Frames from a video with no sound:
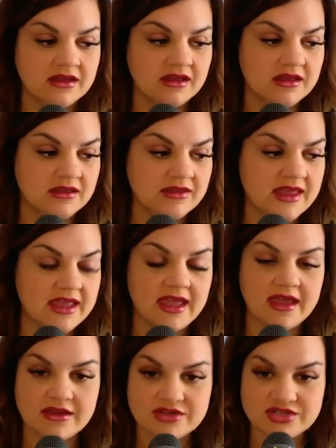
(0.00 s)
uh, they
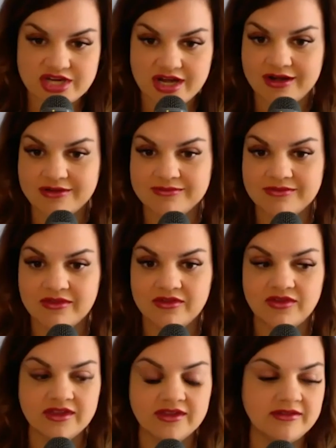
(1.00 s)
can't share,
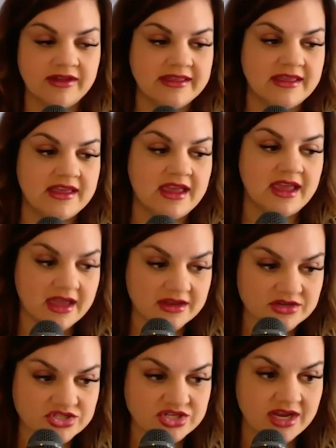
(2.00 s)
feeling like they
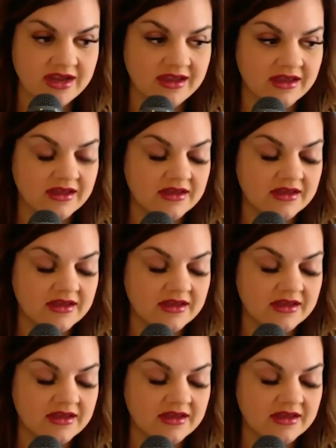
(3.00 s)
can't shake